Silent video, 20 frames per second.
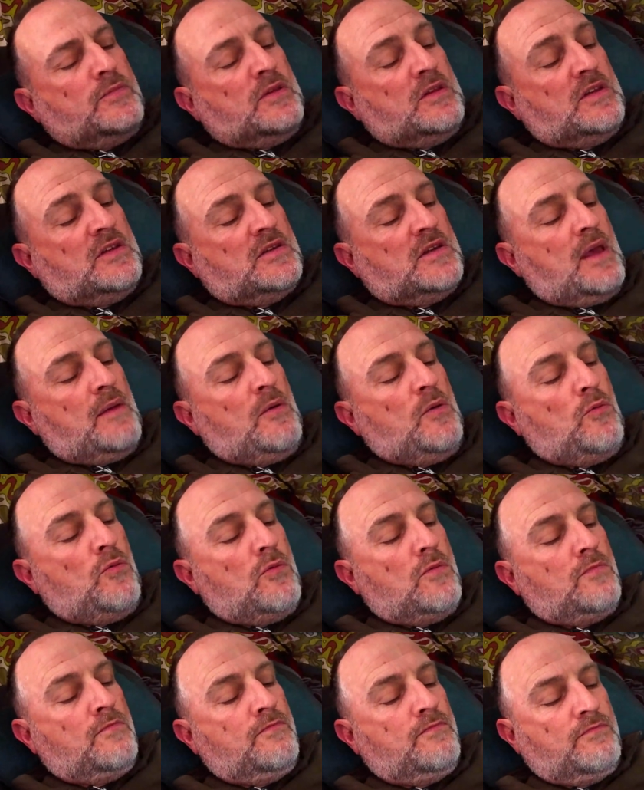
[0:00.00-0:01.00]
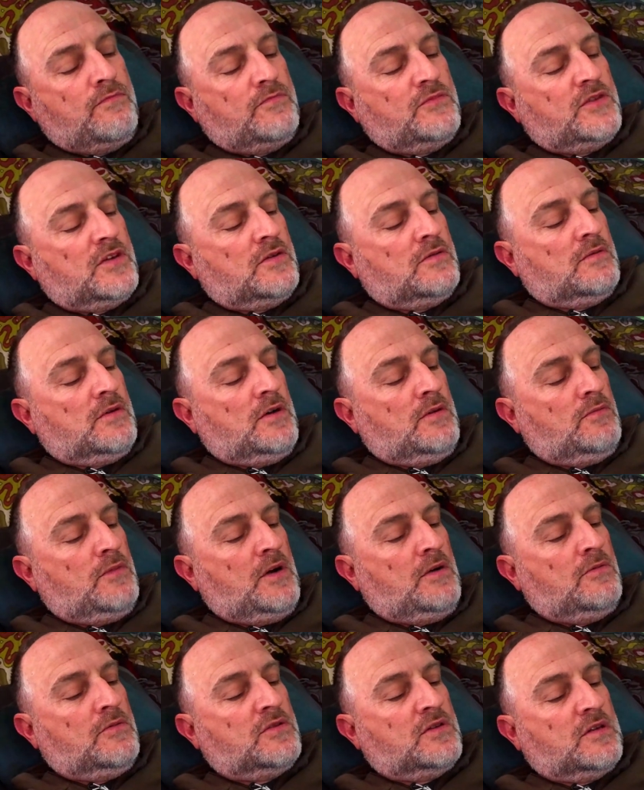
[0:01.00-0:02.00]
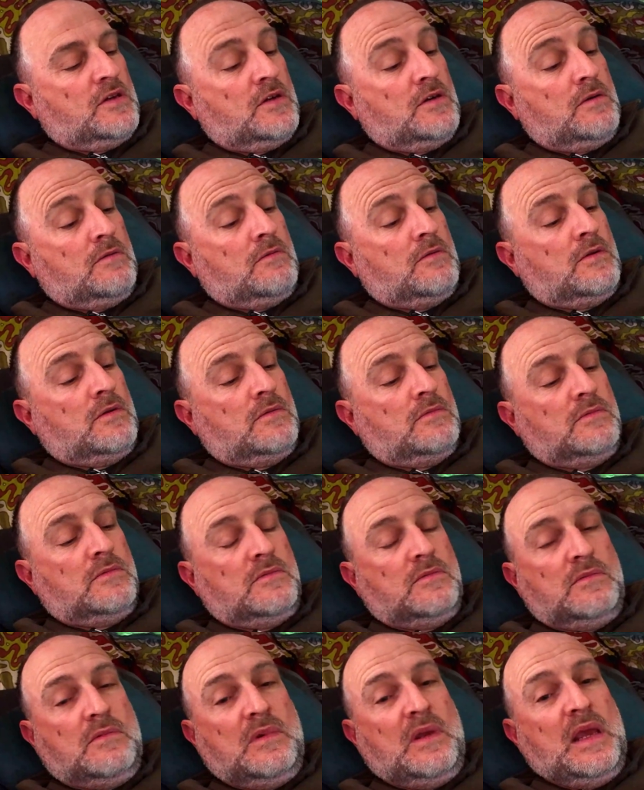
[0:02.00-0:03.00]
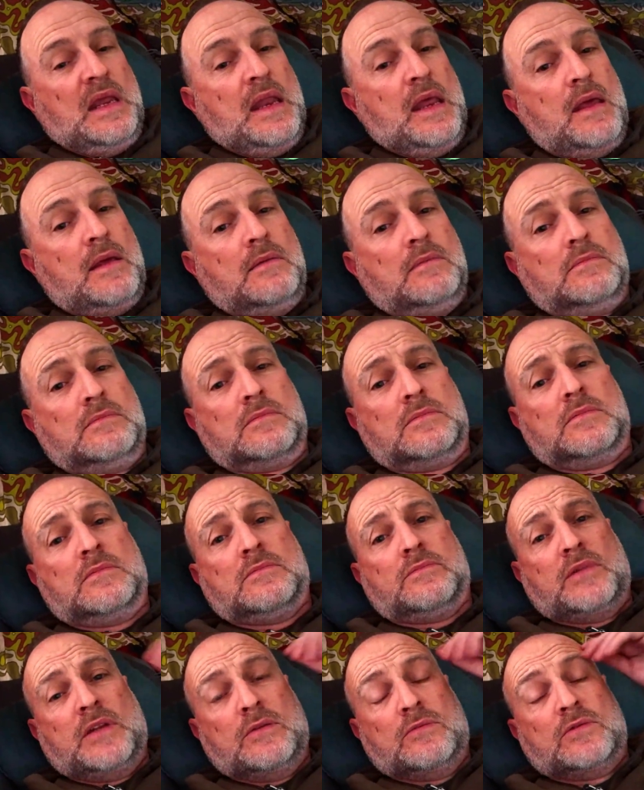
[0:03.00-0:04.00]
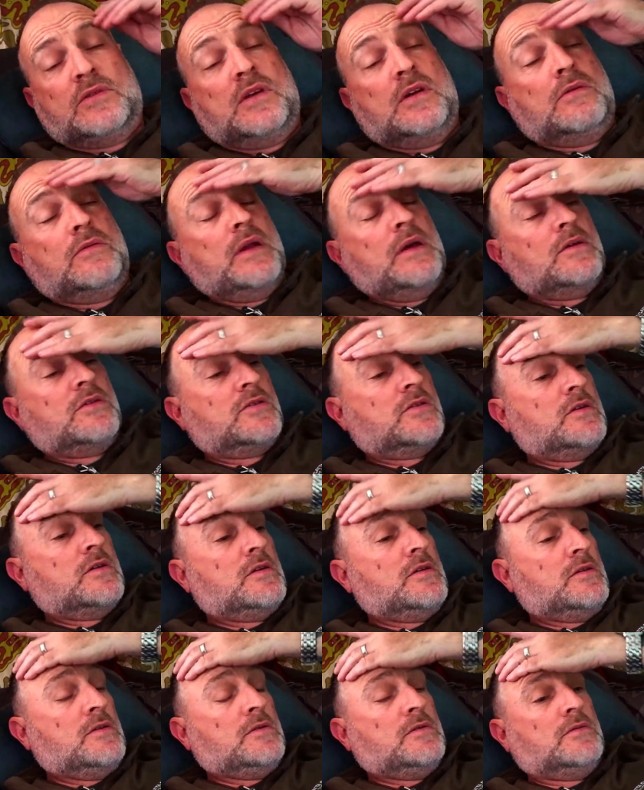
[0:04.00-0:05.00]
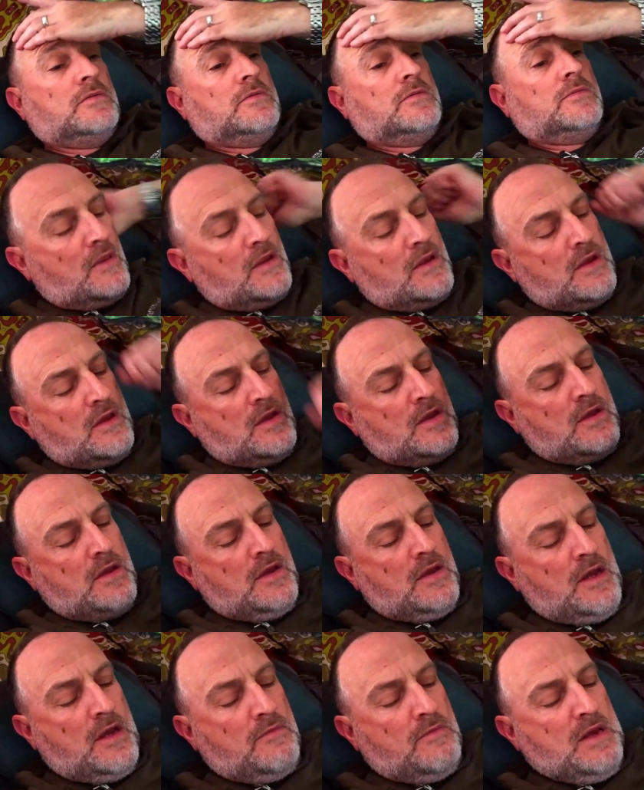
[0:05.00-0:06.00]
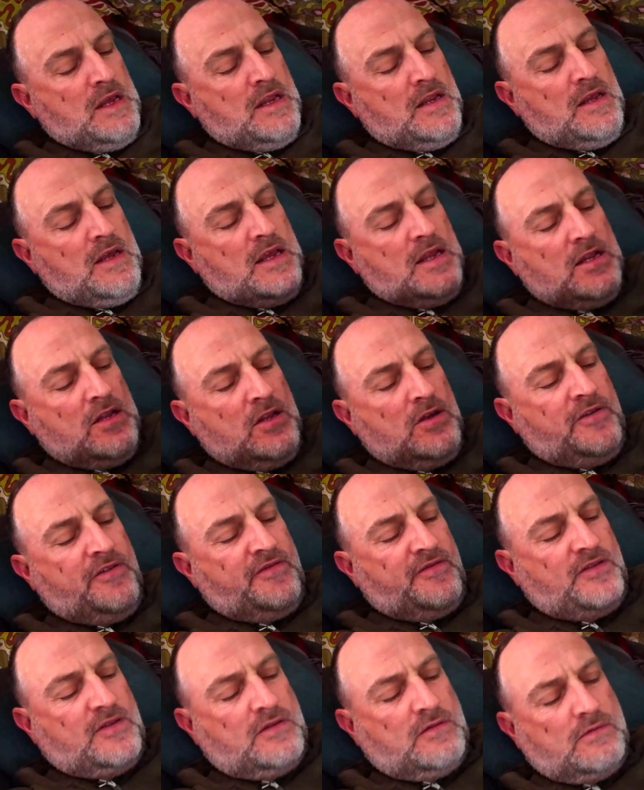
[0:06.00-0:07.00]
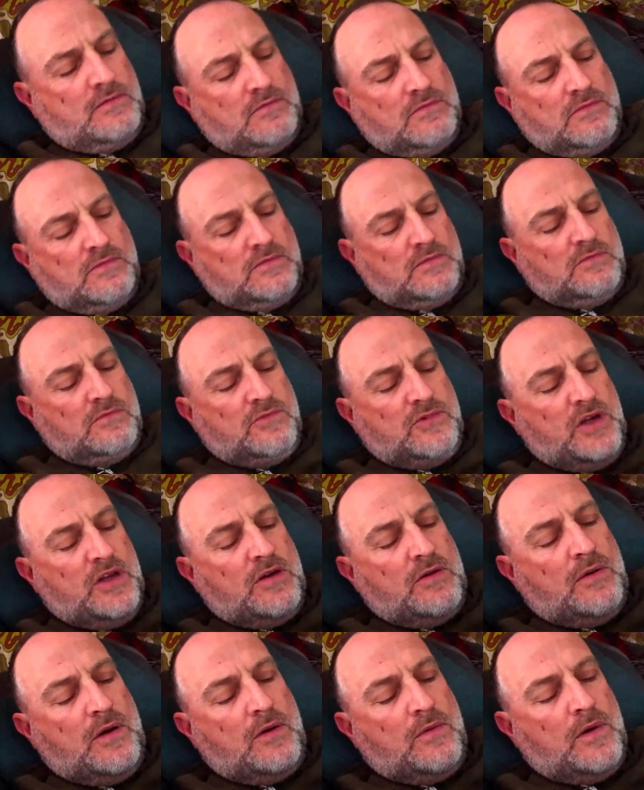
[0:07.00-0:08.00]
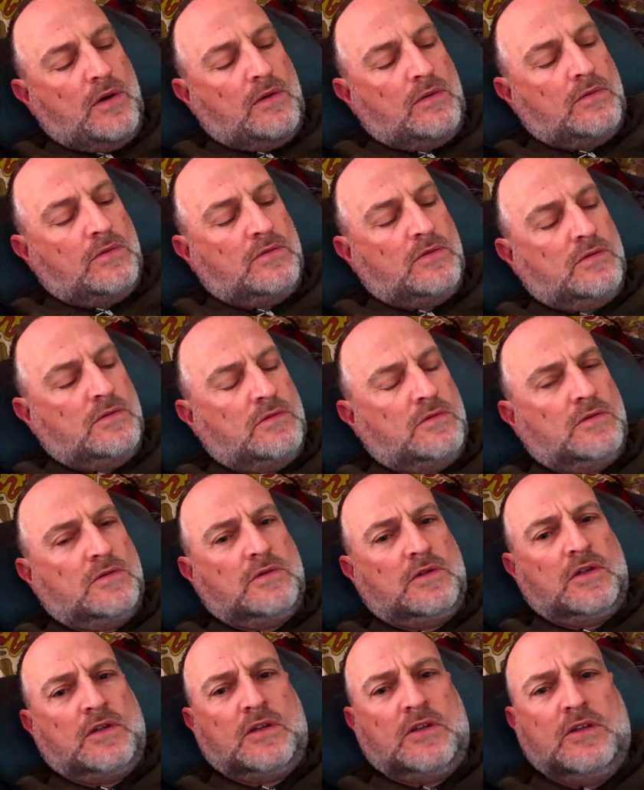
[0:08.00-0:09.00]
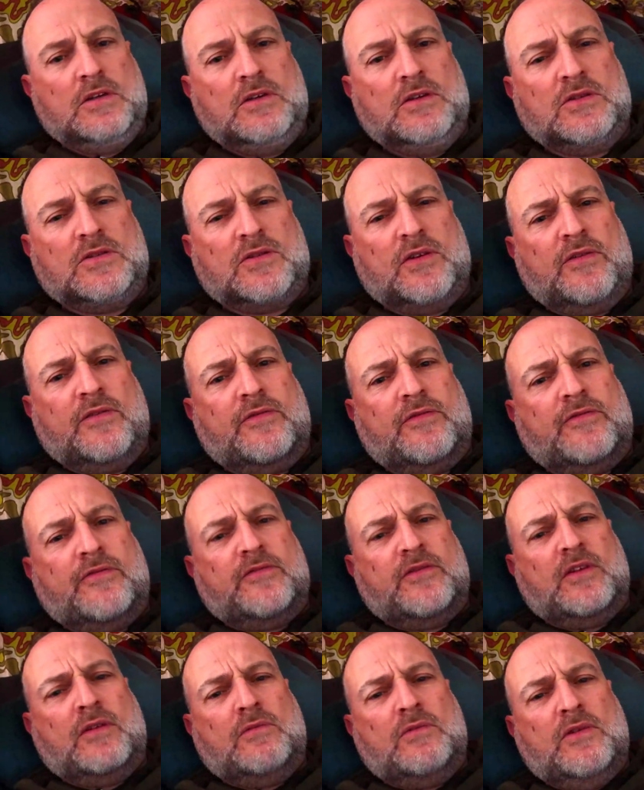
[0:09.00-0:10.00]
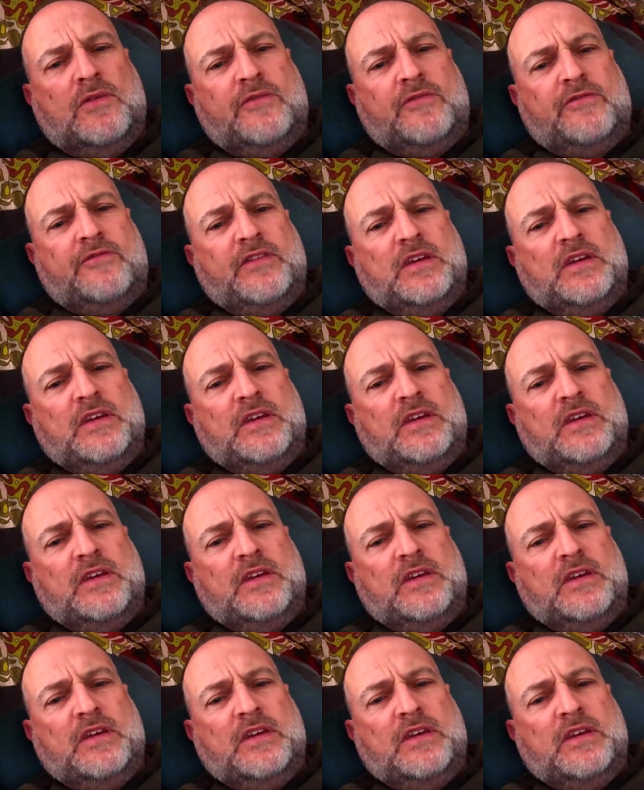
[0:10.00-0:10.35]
this kept me warm, so I wasn't cold in it, but it was cold outside. It lofts really quite well. You can sort of, when you